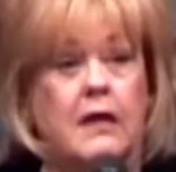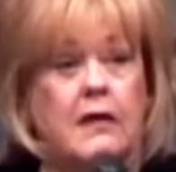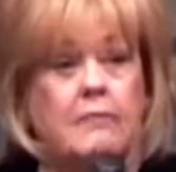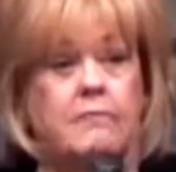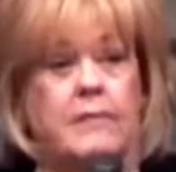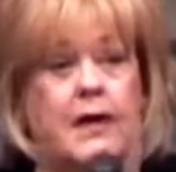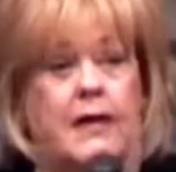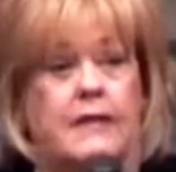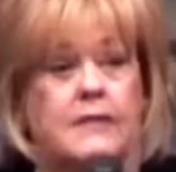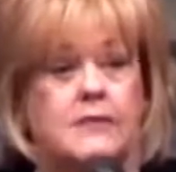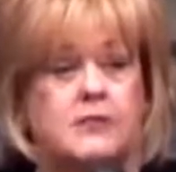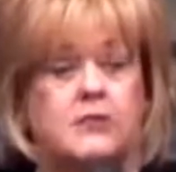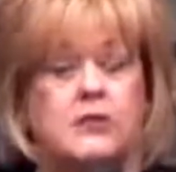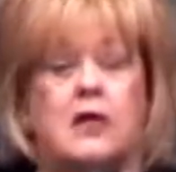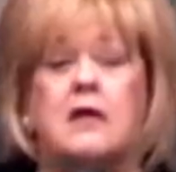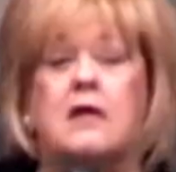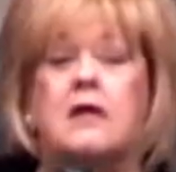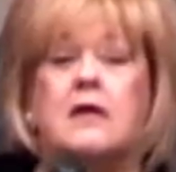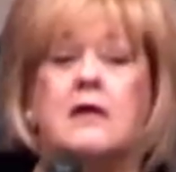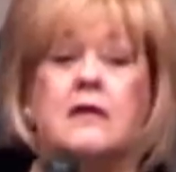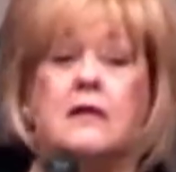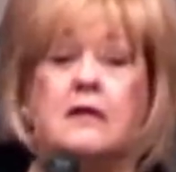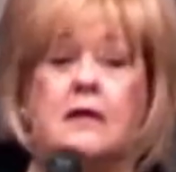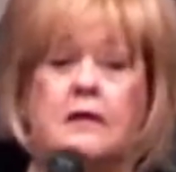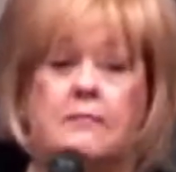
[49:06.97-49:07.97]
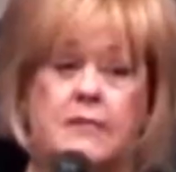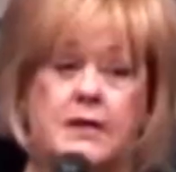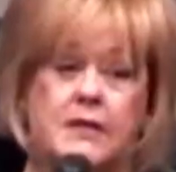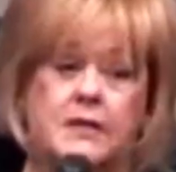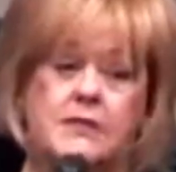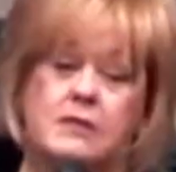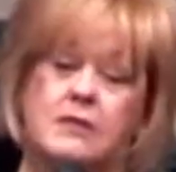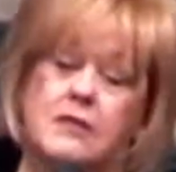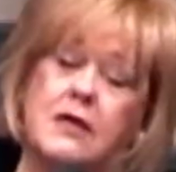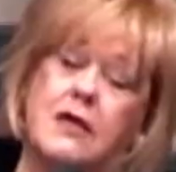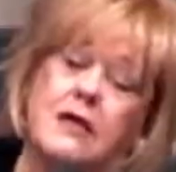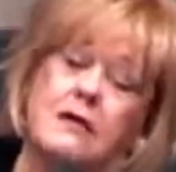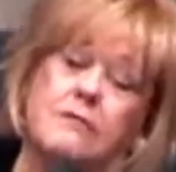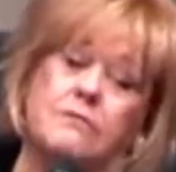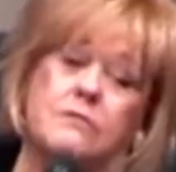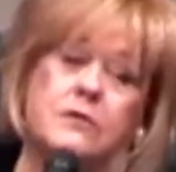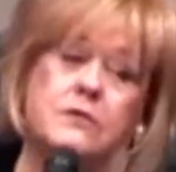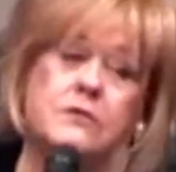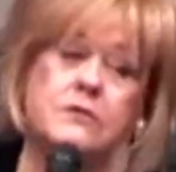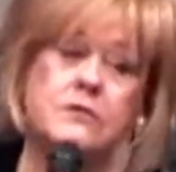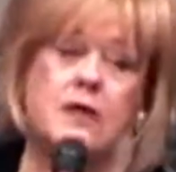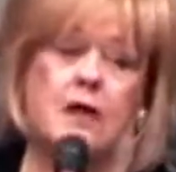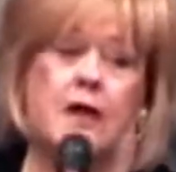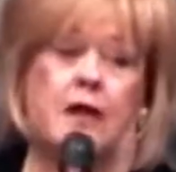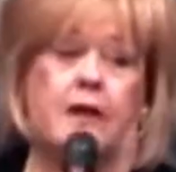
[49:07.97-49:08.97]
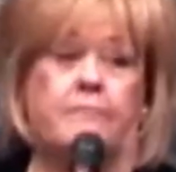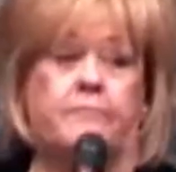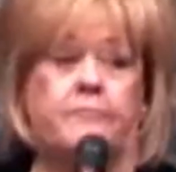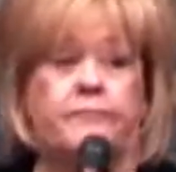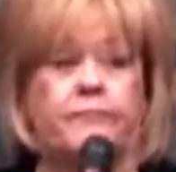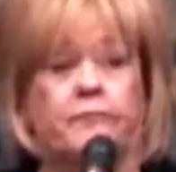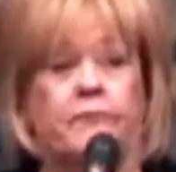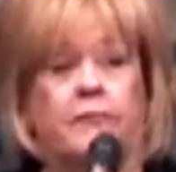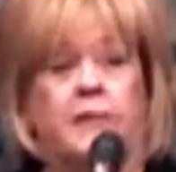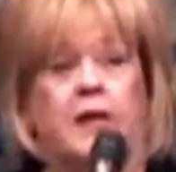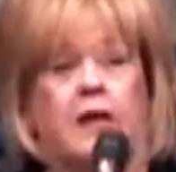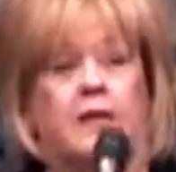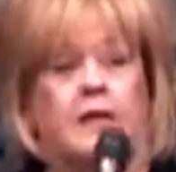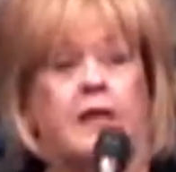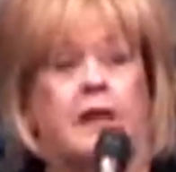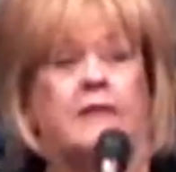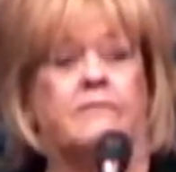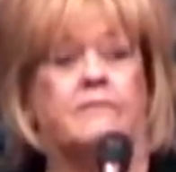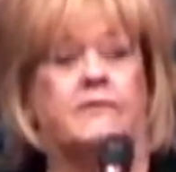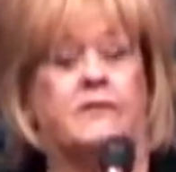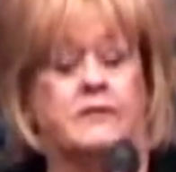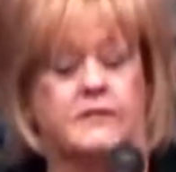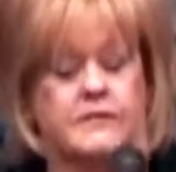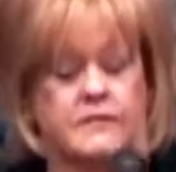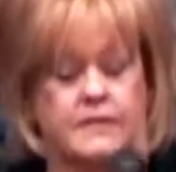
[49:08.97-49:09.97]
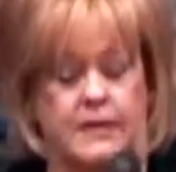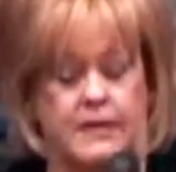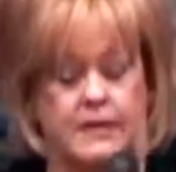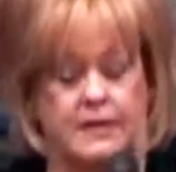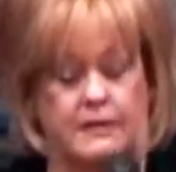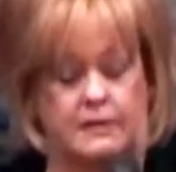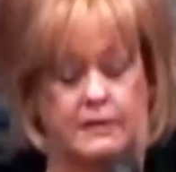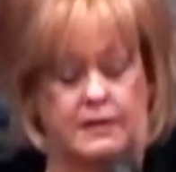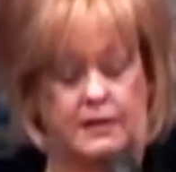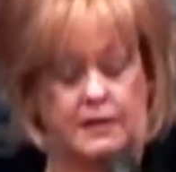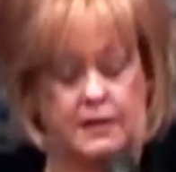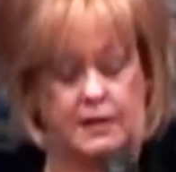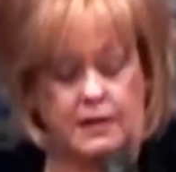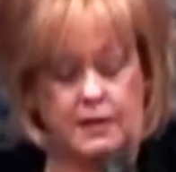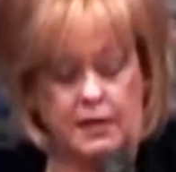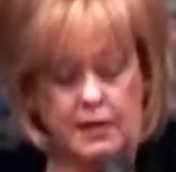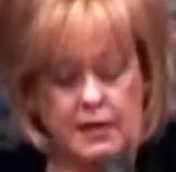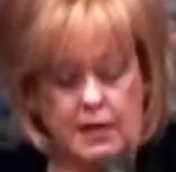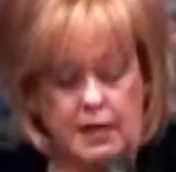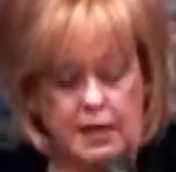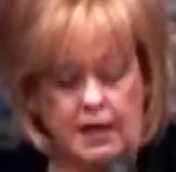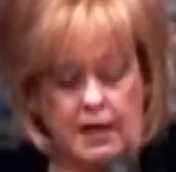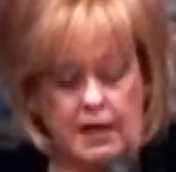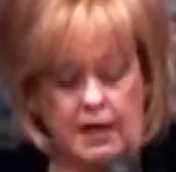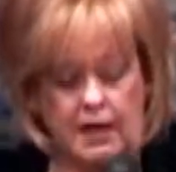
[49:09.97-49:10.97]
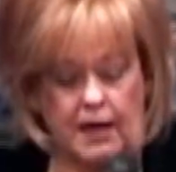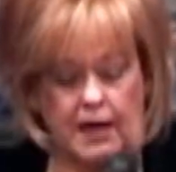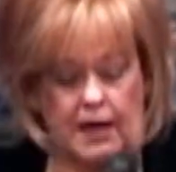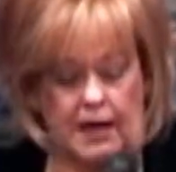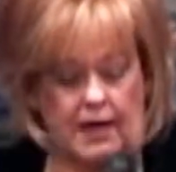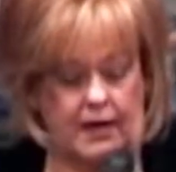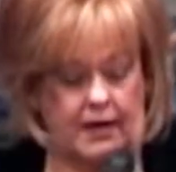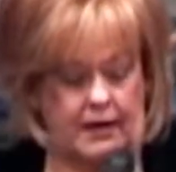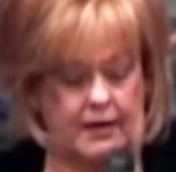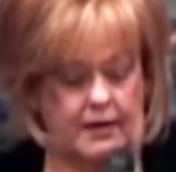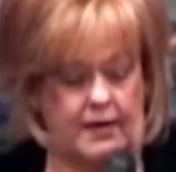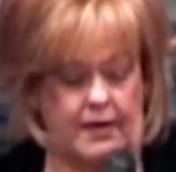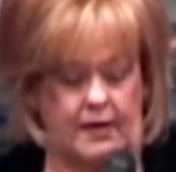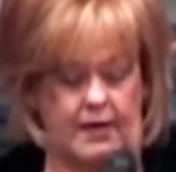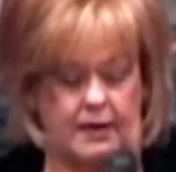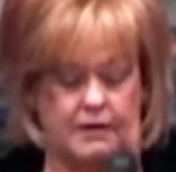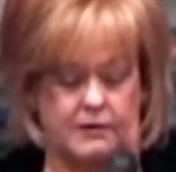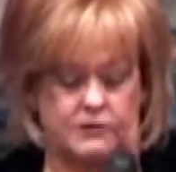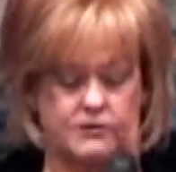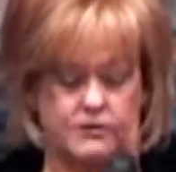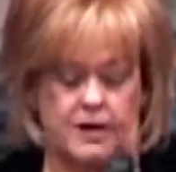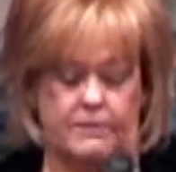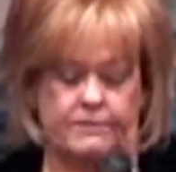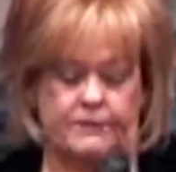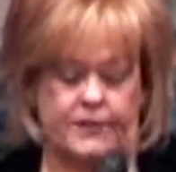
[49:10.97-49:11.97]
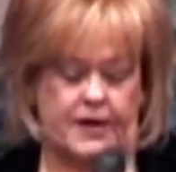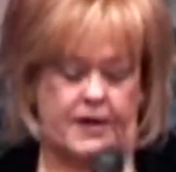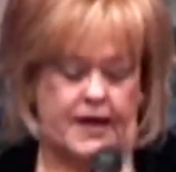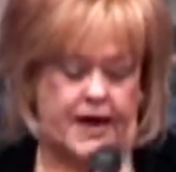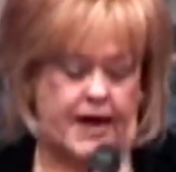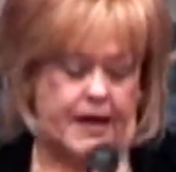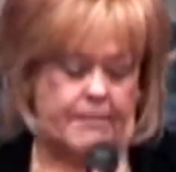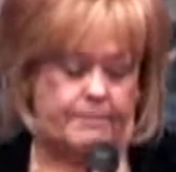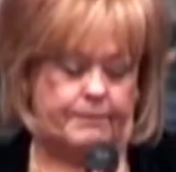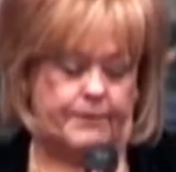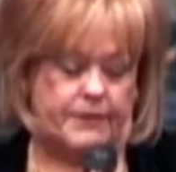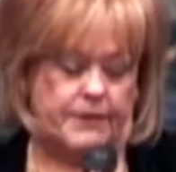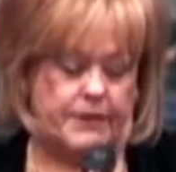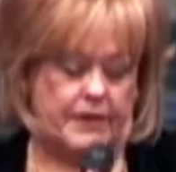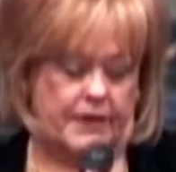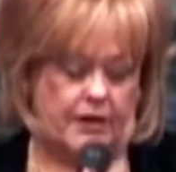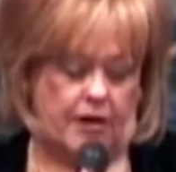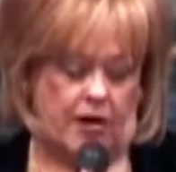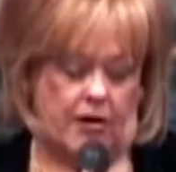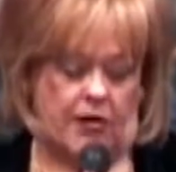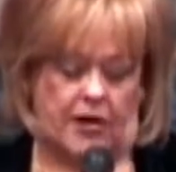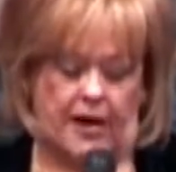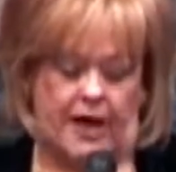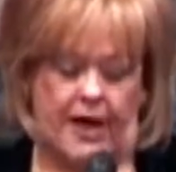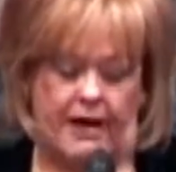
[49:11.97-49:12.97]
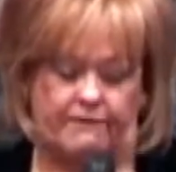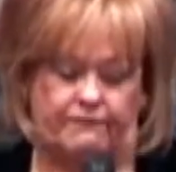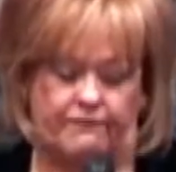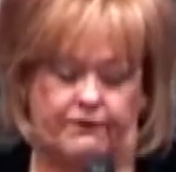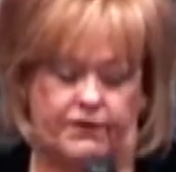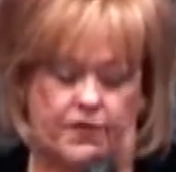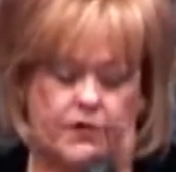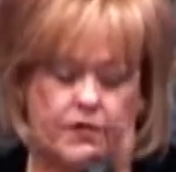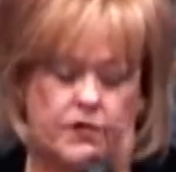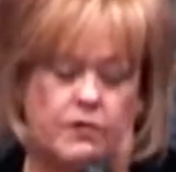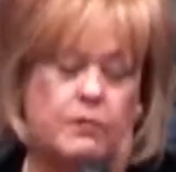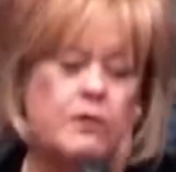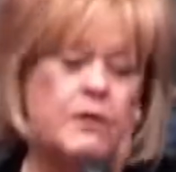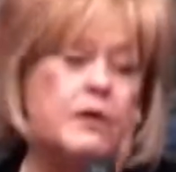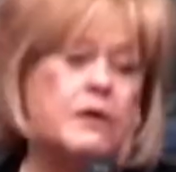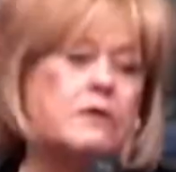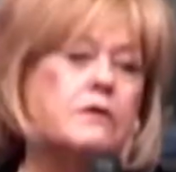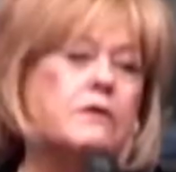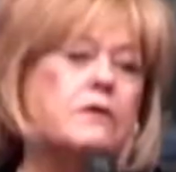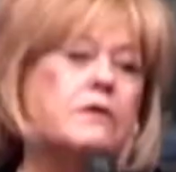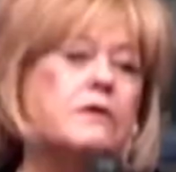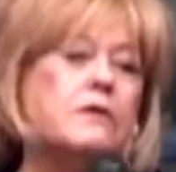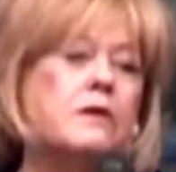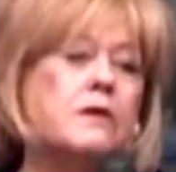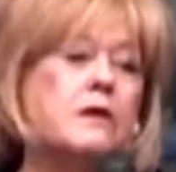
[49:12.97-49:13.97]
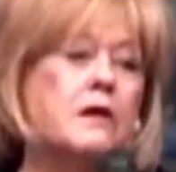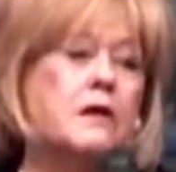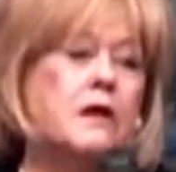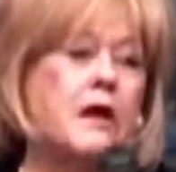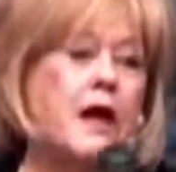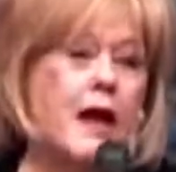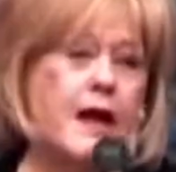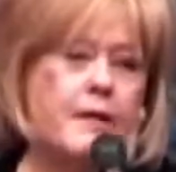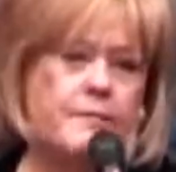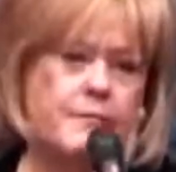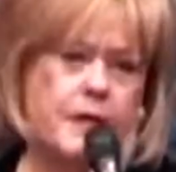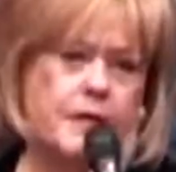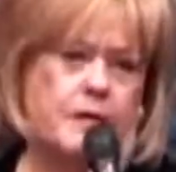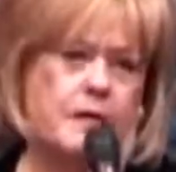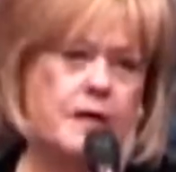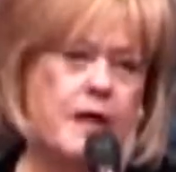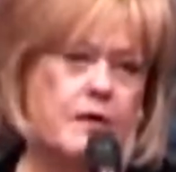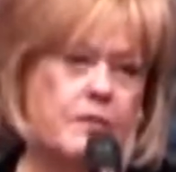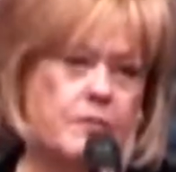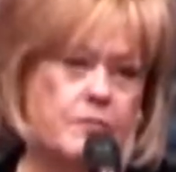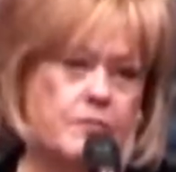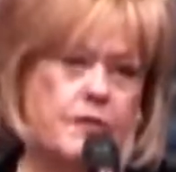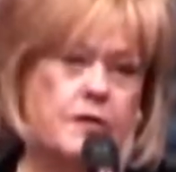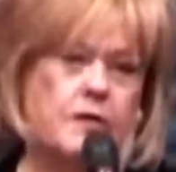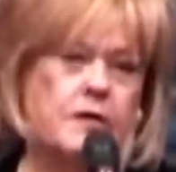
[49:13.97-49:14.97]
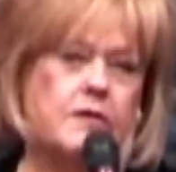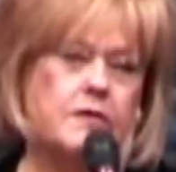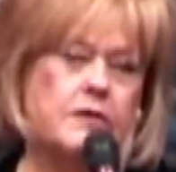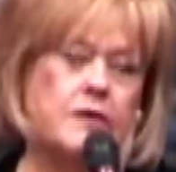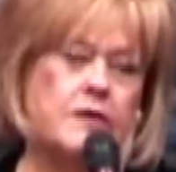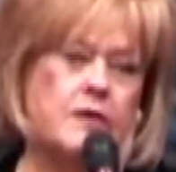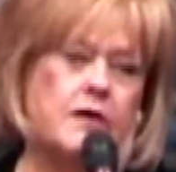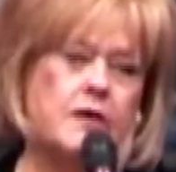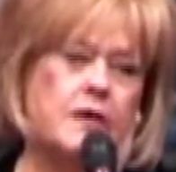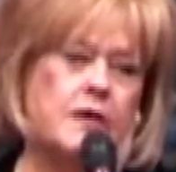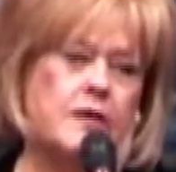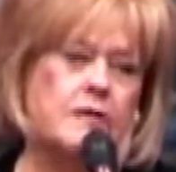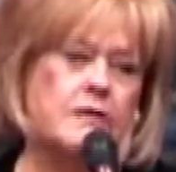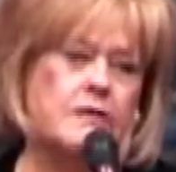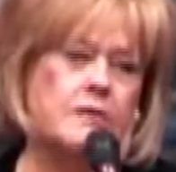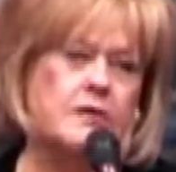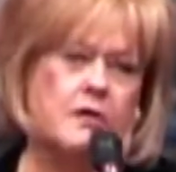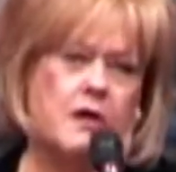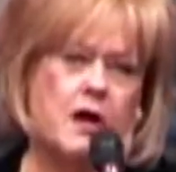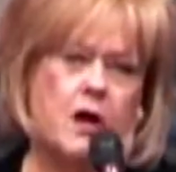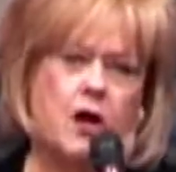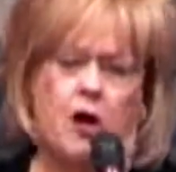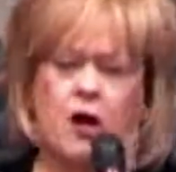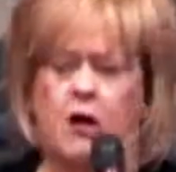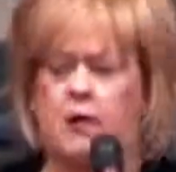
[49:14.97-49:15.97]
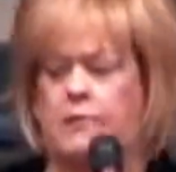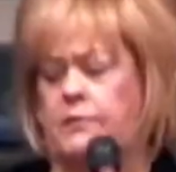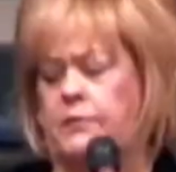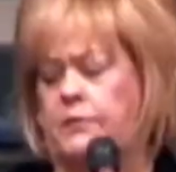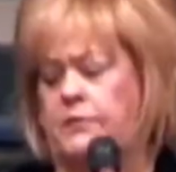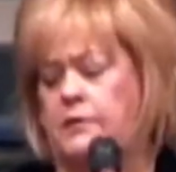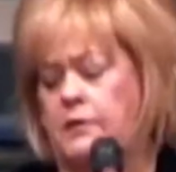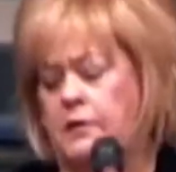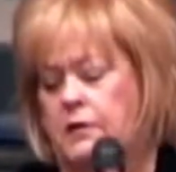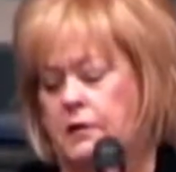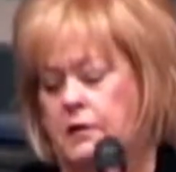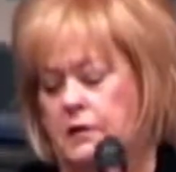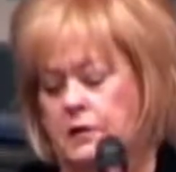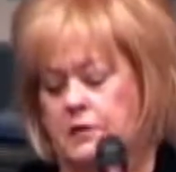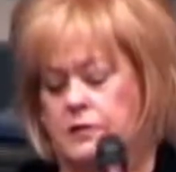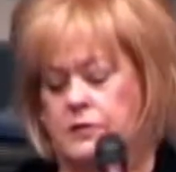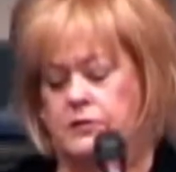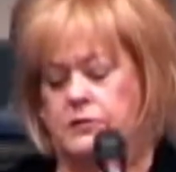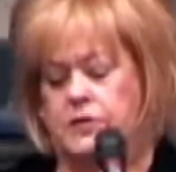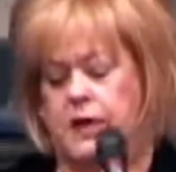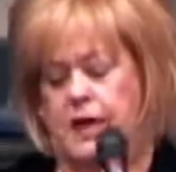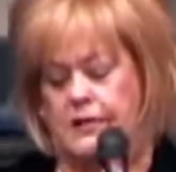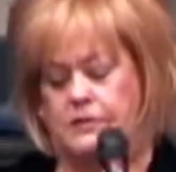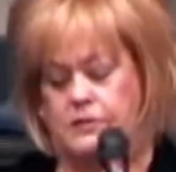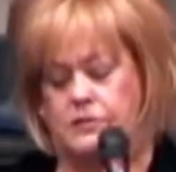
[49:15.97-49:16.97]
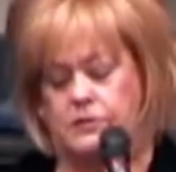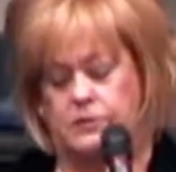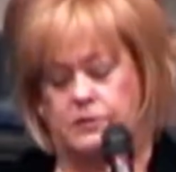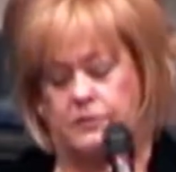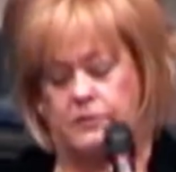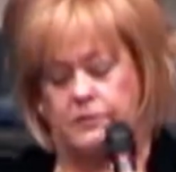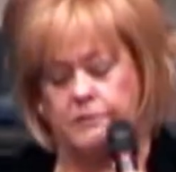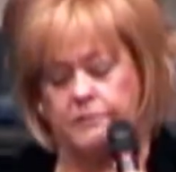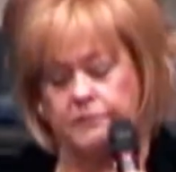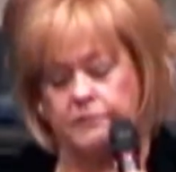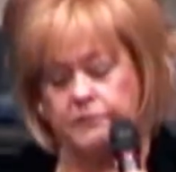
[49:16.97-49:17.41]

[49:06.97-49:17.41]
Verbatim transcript: My son, my son was a Navy SEAL, and and something happened in our life very critical I mean, not critical, uh, horrible disaster.